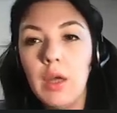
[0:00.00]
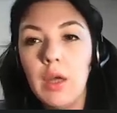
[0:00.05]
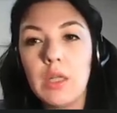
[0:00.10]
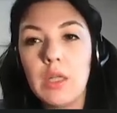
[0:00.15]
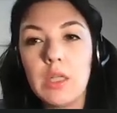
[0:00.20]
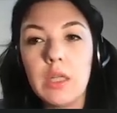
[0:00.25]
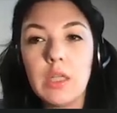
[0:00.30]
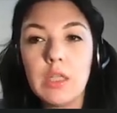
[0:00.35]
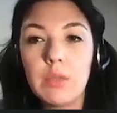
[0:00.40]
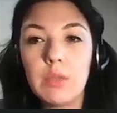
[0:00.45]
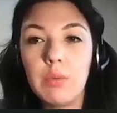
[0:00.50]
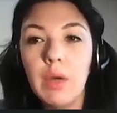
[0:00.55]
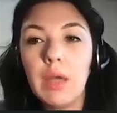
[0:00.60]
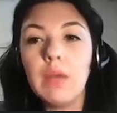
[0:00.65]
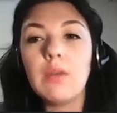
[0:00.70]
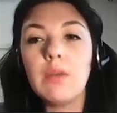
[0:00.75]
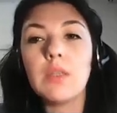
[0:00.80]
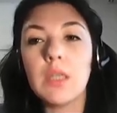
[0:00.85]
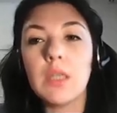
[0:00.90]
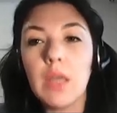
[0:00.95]
That's why
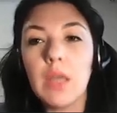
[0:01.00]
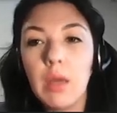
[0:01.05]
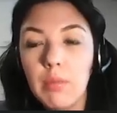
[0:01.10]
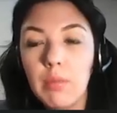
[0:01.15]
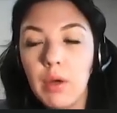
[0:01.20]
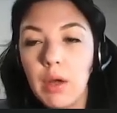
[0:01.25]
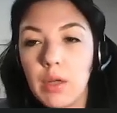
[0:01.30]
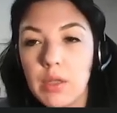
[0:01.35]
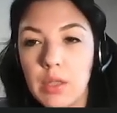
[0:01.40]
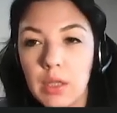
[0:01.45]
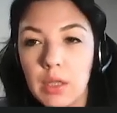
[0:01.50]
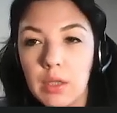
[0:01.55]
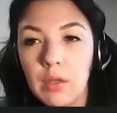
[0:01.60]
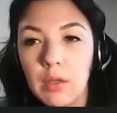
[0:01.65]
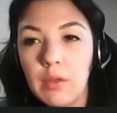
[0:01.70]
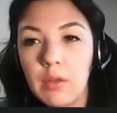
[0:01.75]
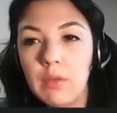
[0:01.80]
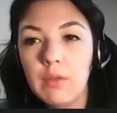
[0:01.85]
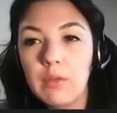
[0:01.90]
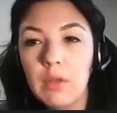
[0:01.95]
in some
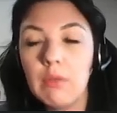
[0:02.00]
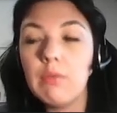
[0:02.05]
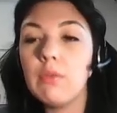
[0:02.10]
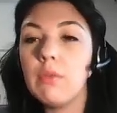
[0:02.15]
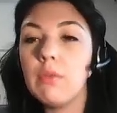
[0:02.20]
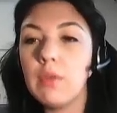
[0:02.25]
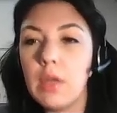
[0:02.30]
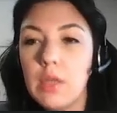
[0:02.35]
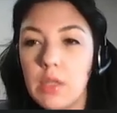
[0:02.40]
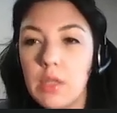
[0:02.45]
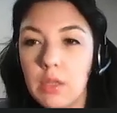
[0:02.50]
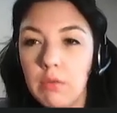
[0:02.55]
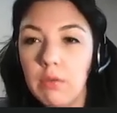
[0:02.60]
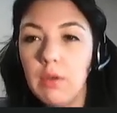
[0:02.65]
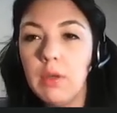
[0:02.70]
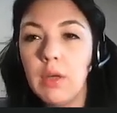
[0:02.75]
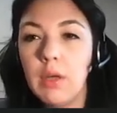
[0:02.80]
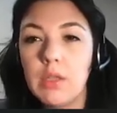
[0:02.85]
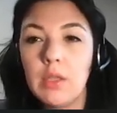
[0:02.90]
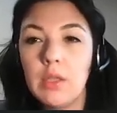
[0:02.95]
articles, even
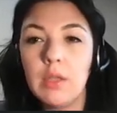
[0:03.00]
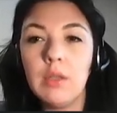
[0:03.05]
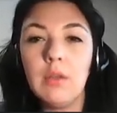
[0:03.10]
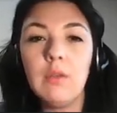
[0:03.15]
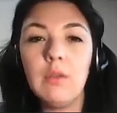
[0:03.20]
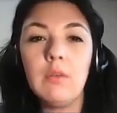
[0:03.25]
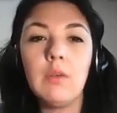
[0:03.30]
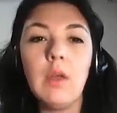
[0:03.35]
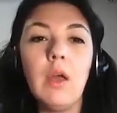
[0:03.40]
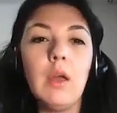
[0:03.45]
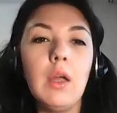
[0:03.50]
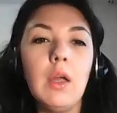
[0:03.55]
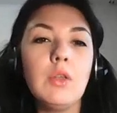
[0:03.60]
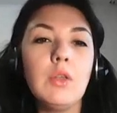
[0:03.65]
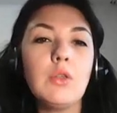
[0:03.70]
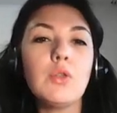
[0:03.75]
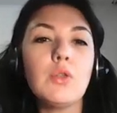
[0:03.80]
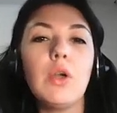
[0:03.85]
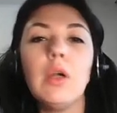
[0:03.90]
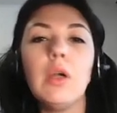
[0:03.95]
scientific articles, it
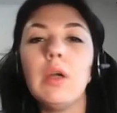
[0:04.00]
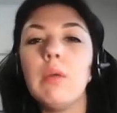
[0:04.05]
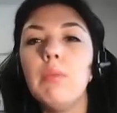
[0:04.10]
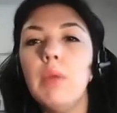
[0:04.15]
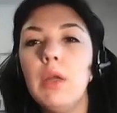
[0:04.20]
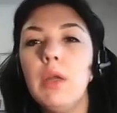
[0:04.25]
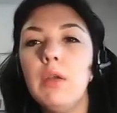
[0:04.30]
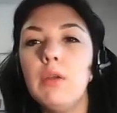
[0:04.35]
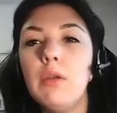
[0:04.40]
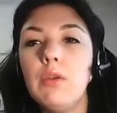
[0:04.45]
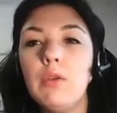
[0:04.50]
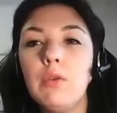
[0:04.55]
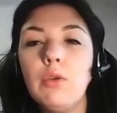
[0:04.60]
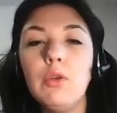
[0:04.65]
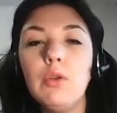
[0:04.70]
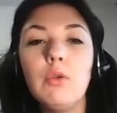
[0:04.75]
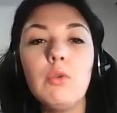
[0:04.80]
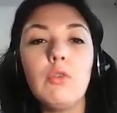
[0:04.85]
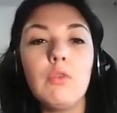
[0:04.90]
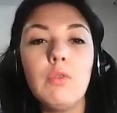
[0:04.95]
is recommended to
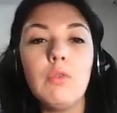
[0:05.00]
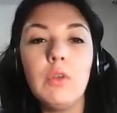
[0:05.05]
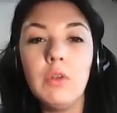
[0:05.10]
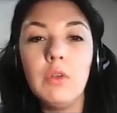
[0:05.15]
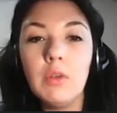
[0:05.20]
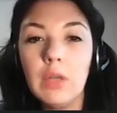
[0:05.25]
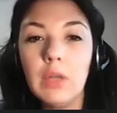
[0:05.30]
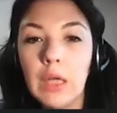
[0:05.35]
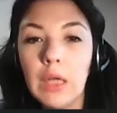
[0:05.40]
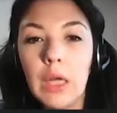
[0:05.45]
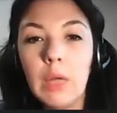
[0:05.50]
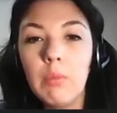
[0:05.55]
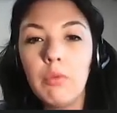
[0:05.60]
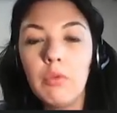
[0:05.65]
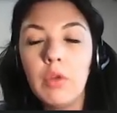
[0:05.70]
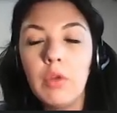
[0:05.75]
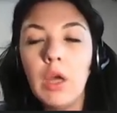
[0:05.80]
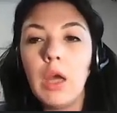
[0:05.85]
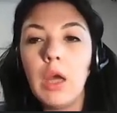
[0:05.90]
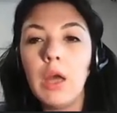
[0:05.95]
use video
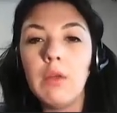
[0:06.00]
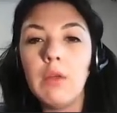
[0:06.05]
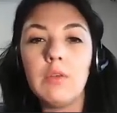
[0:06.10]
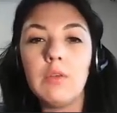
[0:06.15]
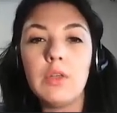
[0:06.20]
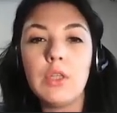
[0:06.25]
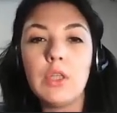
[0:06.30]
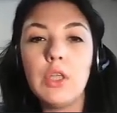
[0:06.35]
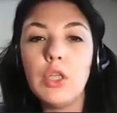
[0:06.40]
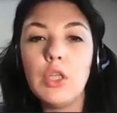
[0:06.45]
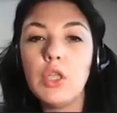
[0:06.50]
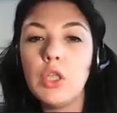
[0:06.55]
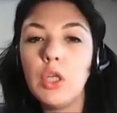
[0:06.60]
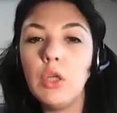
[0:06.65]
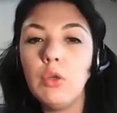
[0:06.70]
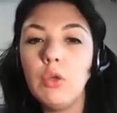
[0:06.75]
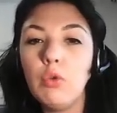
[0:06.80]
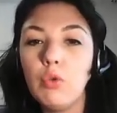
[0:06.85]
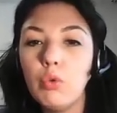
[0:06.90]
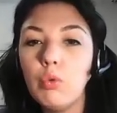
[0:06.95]
games as a
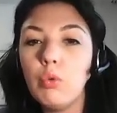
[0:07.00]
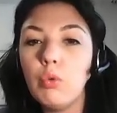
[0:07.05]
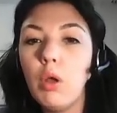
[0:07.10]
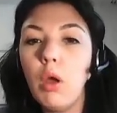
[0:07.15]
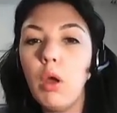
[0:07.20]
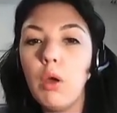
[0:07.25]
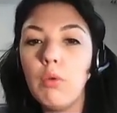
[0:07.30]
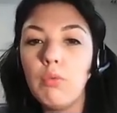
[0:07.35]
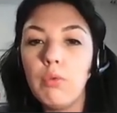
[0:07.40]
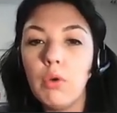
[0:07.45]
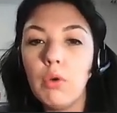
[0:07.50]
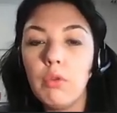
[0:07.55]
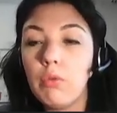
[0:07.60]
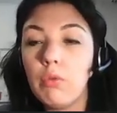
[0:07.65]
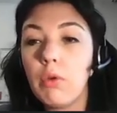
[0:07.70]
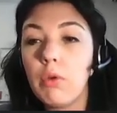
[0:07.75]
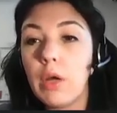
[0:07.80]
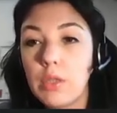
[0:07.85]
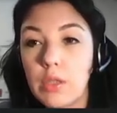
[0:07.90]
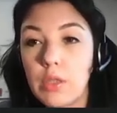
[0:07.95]
teaching tool for the
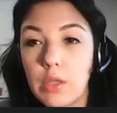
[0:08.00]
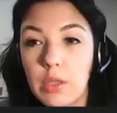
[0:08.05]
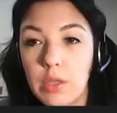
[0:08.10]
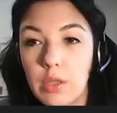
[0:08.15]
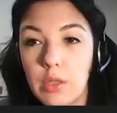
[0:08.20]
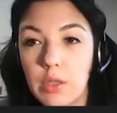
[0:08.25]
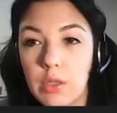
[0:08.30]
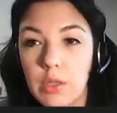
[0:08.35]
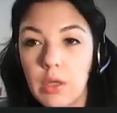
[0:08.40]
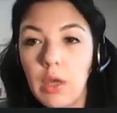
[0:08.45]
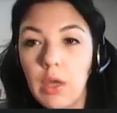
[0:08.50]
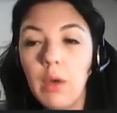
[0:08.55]
residents.